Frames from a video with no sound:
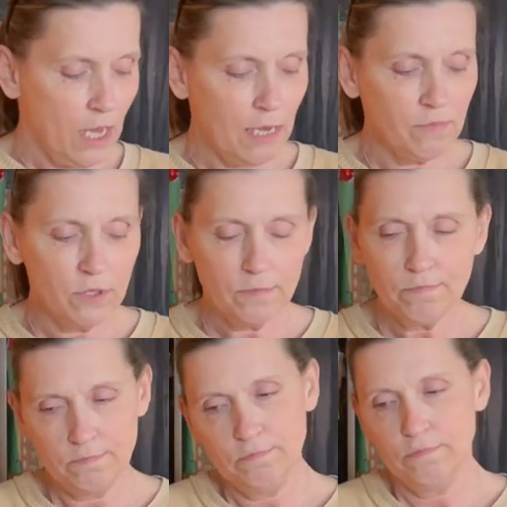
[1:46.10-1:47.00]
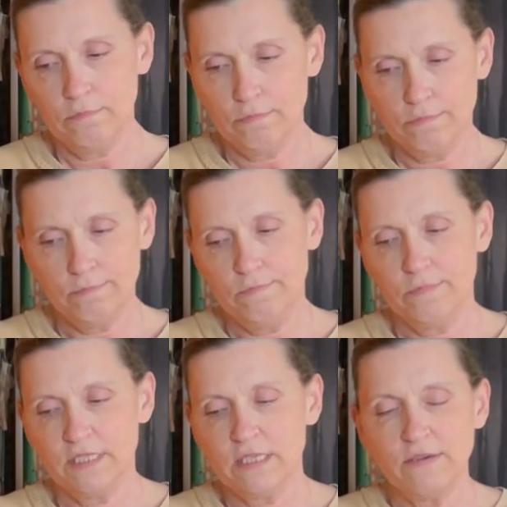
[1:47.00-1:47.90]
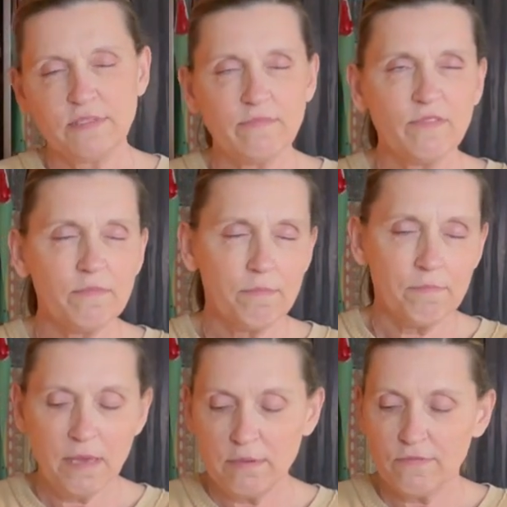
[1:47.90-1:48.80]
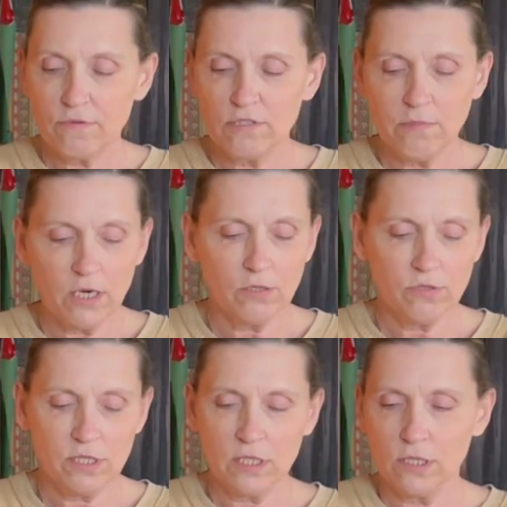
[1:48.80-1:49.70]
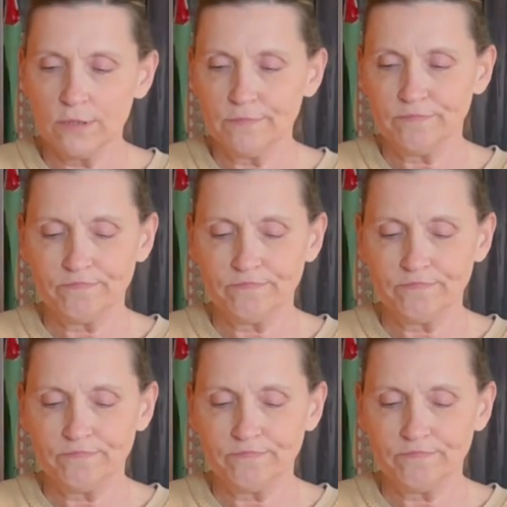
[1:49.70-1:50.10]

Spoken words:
I'm going to save some of it maybe for tomorrow's dinner.